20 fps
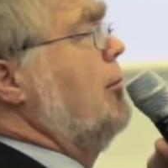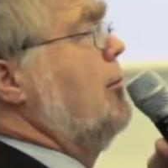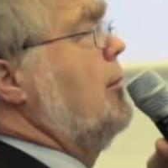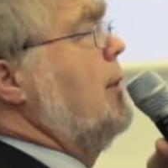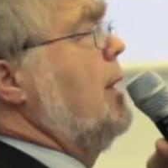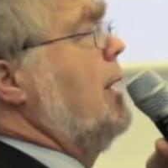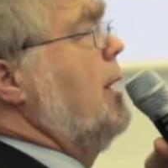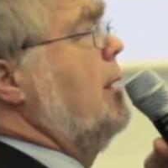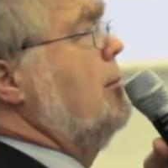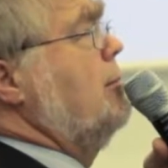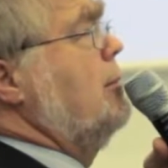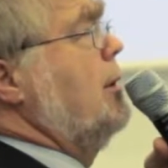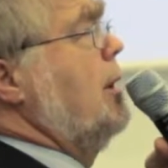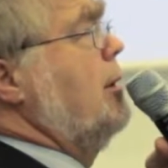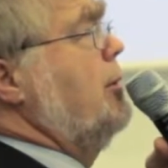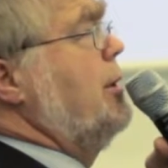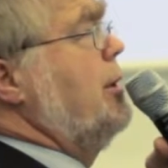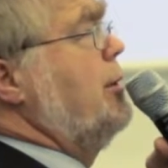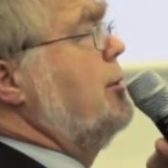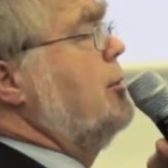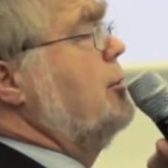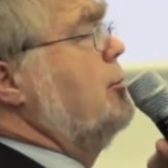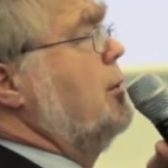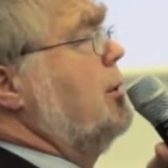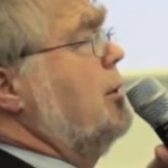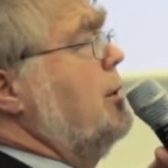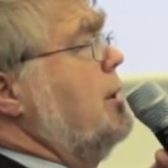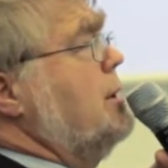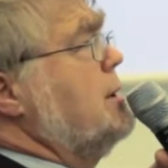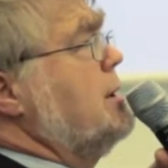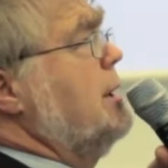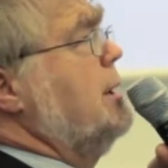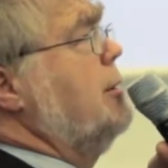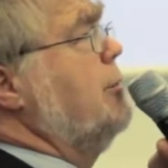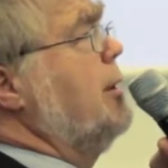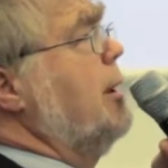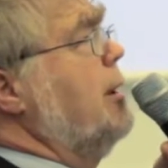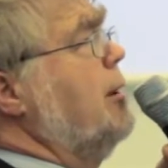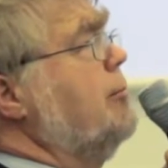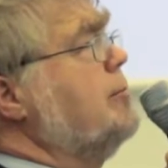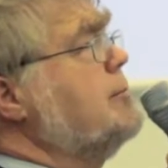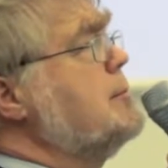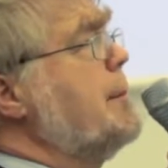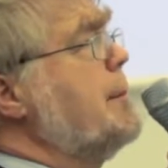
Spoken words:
Yeah, I went through one, didn't I? Here we are.